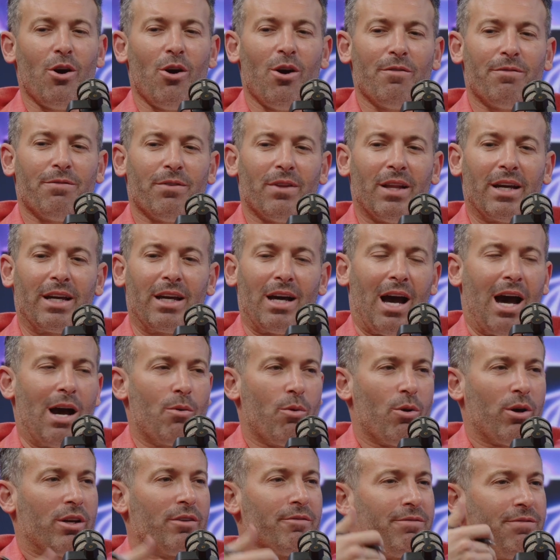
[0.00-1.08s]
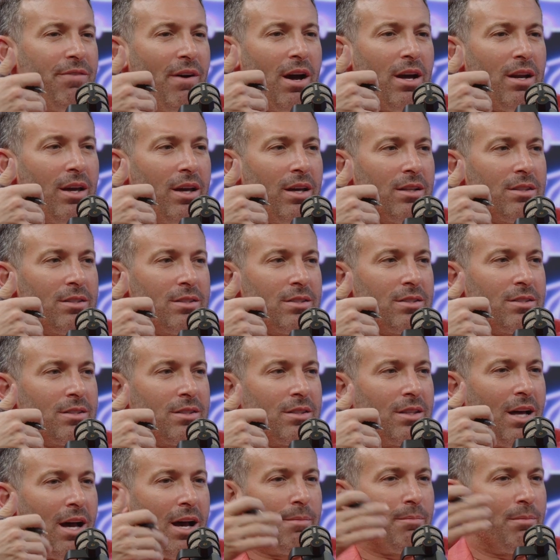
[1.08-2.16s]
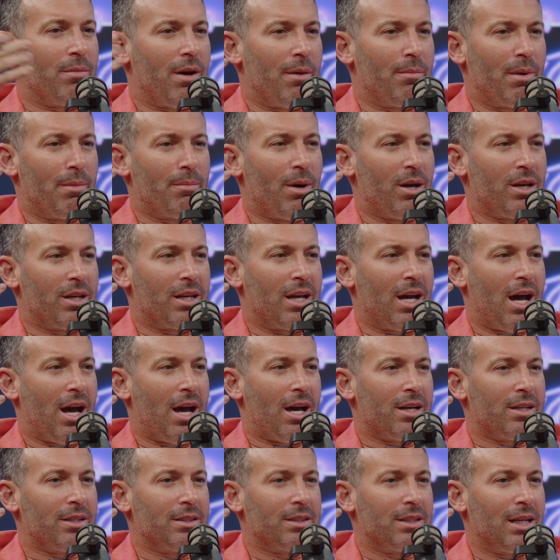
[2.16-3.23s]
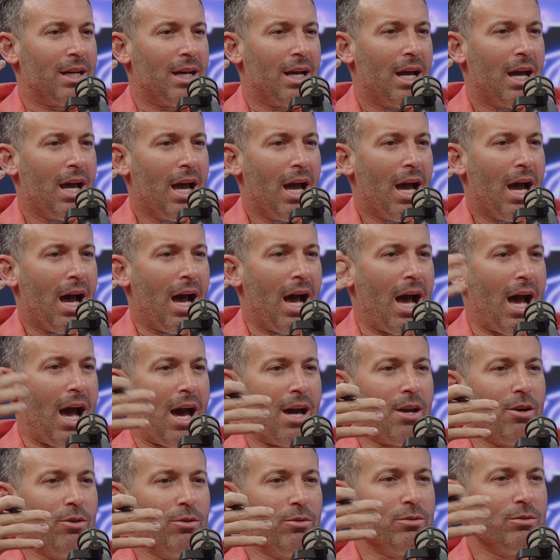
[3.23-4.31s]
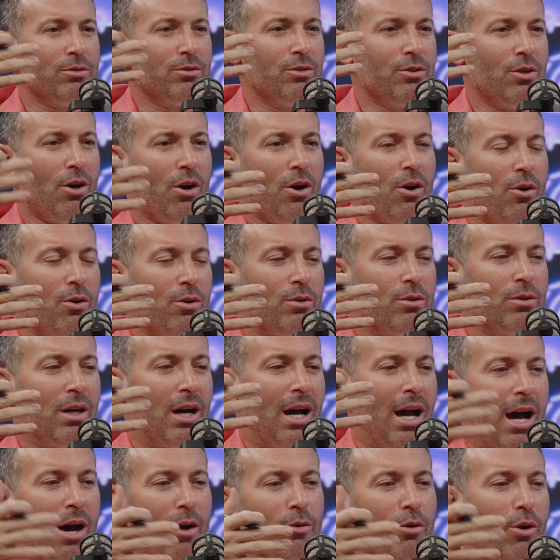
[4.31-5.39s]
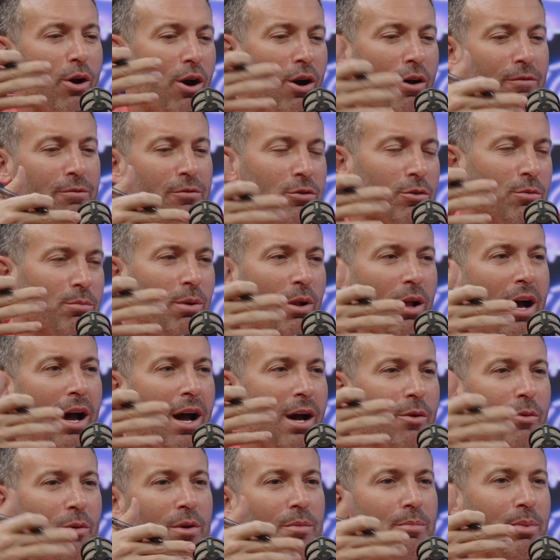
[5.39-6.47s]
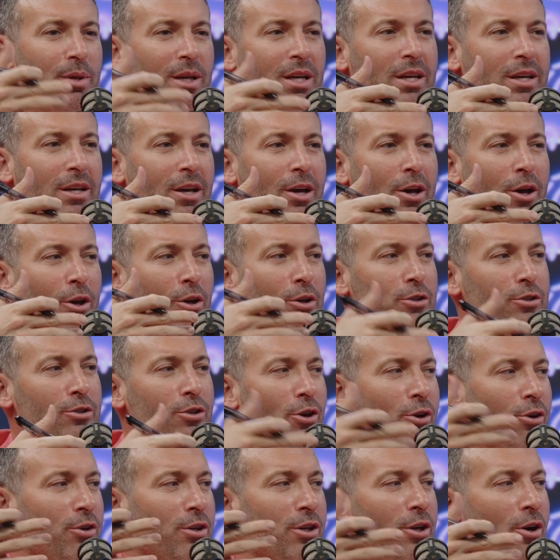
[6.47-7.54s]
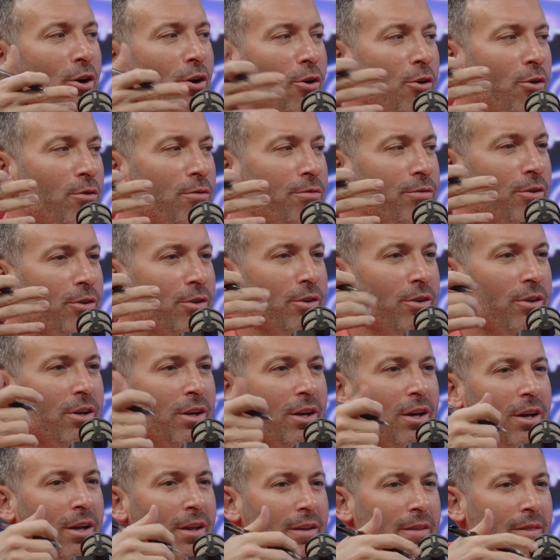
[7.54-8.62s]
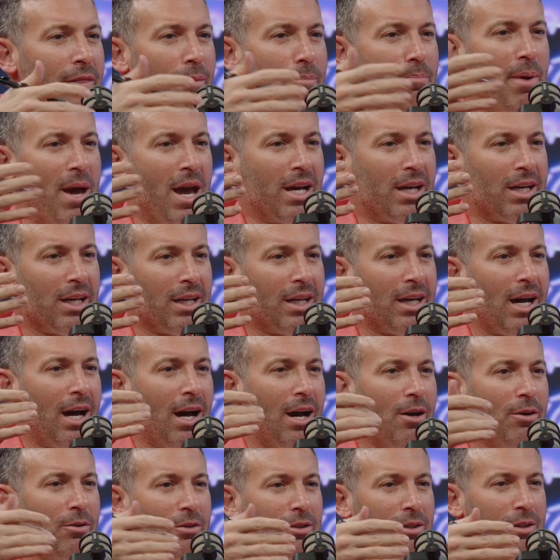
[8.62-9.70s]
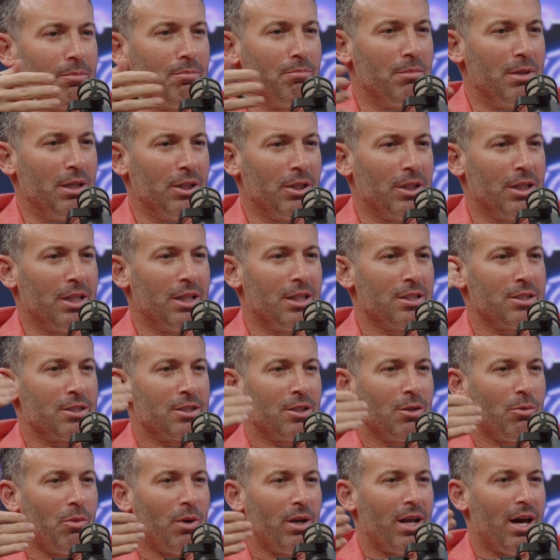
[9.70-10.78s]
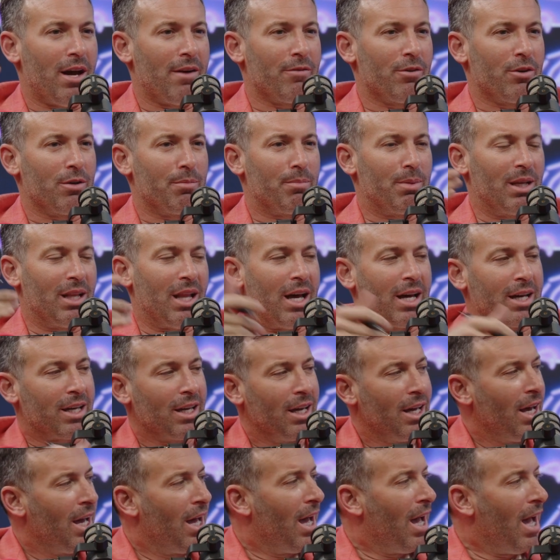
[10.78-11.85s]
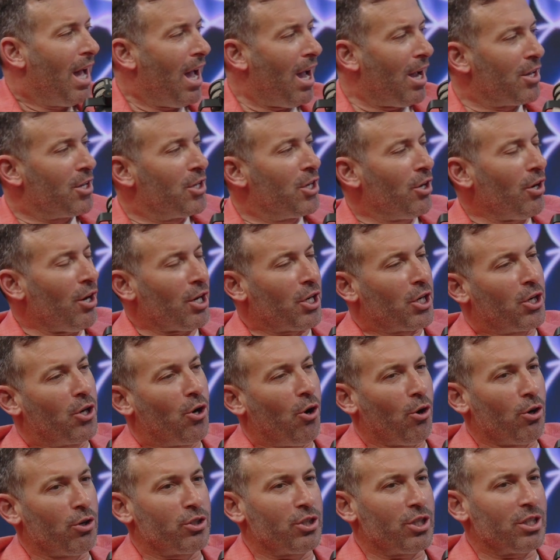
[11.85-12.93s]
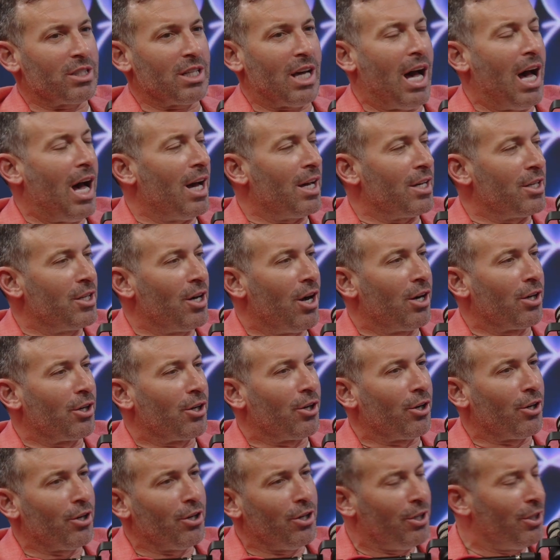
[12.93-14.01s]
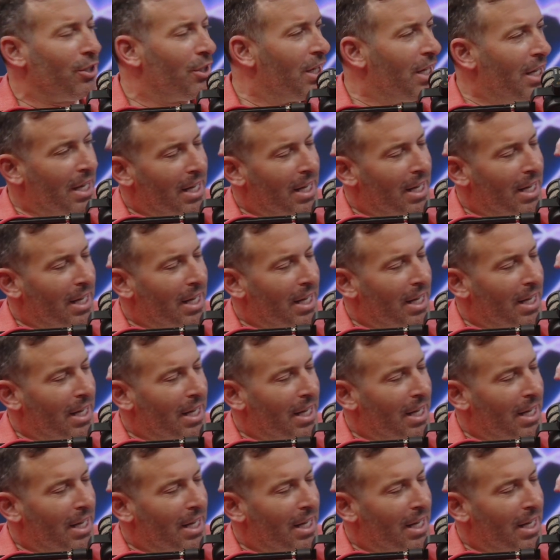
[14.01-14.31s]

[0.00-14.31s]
know if, like, I work in finance. I'm a money guy. I don't know how comfortable I would be turning over the bank account, the millions, the whatever, to be like, hey, you're a gorgeous, hot, young girl.